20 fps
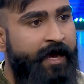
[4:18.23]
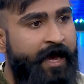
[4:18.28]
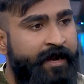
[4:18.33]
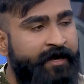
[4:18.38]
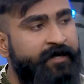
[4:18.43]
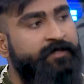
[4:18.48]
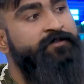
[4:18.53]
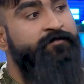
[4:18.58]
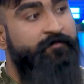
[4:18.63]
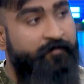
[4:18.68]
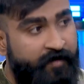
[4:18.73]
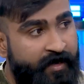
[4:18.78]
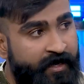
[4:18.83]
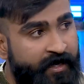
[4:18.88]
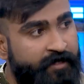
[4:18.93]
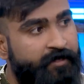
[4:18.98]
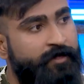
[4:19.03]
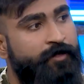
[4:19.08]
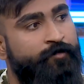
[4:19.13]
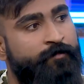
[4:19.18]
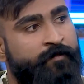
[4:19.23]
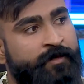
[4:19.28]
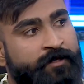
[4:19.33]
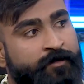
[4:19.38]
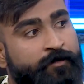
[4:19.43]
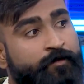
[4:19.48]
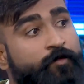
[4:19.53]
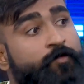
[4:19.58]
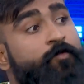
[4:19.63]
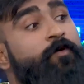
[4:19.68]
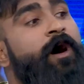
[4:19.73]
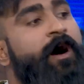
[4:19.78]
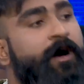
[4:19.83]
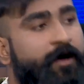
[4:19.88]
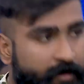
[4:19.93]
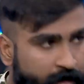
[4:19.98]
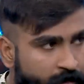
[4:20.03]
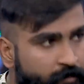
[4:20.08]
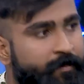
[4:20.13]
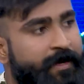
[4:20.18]
And it is we, the human, who
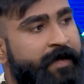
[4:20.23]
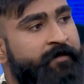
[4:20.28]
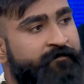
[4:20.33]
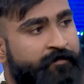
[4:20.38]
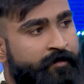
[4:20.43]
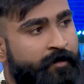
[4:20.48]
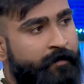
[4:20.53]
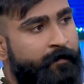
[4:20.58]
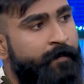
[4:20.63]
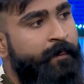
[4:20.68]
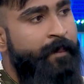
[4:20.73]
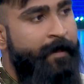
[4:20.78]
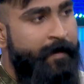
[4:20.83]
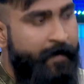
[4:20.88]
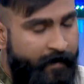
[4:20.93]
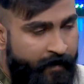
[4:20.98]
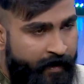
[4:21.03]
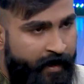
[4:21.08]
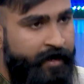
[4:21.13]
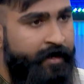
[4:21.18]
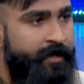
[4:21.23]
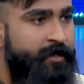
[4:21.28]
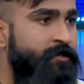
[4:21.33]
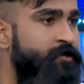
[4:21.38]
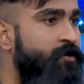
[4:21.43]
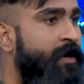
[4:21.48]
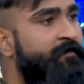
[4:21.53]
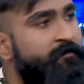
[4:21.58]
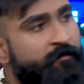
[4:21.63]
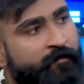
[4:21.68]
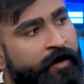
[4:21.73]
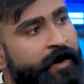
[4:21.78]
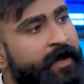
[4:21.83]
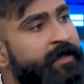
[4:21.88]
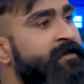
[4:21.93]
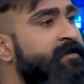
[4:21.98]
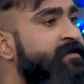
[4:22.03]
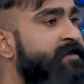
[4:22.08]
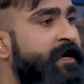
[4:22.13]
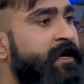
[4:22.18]
are to blame for, right? So I've been working
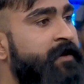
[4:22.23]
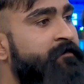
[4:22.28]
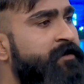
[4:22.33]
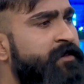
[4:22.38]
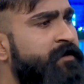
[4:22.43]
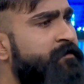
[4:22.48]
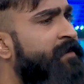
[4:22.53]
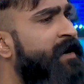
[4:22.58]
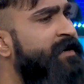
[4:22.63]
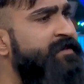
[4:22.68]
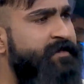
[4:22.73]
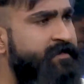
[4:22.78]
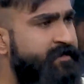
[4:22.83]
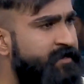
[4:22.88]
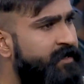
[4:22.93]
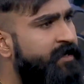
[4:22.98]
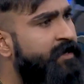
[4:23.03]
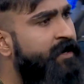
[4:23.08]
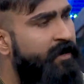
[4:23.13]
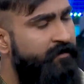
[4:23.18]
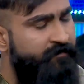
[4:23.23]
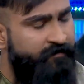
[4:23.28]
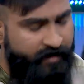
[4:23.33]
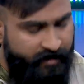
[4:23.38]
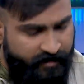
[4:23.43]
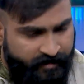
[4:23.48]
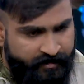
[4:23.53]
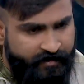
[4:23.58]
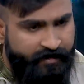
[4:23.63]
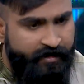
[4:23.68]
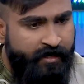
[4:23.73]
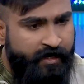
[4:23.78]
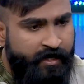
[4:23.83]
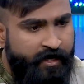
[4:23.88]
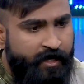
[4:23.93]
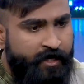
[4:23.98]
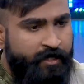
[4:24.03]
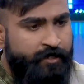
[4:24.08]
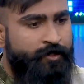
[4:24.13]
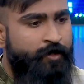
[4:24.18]
in this sector for the past 6.5 years.
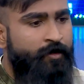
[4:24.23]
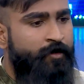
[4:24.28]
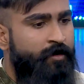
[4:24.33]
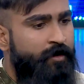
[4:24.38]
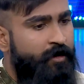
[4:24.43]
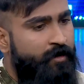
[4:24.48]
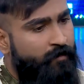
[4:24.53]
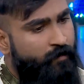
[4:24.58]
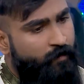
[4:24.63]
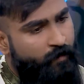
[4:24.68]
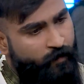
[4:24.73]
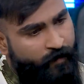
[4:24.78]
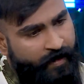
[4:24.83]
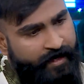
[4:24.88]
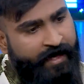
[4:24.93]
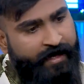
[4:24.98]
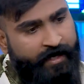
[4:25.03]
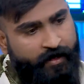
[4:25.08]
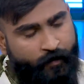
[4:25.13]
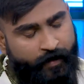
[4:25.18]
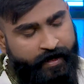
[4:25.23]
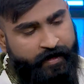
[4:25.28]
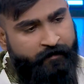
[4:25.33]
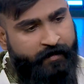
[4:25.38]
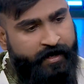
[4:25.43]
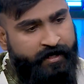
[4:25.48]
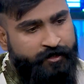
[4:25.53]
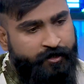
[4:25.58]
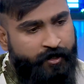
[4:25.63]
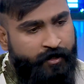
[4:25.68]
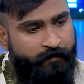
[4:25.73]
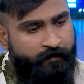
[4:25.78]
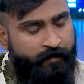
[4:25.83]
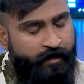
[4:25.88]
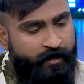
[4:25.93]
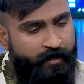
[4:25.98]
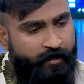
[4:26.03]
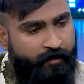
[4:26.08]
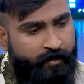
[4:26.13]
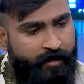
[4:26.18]
So when I quit my job,
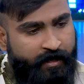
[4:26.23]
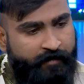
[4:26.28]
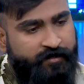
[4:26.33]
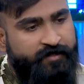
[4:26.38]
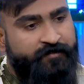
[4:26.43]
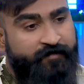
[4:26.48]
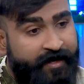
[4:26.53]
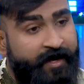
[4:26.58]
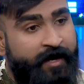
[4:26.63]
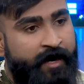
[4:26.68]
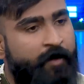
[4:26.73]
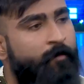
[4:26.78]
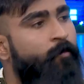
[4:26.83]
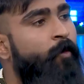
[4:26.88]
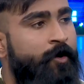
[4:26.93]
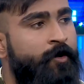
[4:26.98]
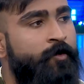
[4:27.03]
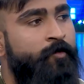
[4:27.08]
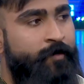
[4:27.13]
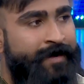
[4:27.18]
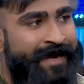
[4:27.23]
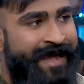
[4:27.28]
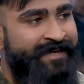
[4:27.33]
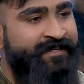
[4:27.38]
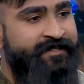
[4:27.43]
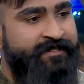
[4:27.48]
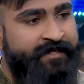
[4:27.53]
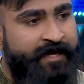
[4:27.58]
I was figuring out what to do next.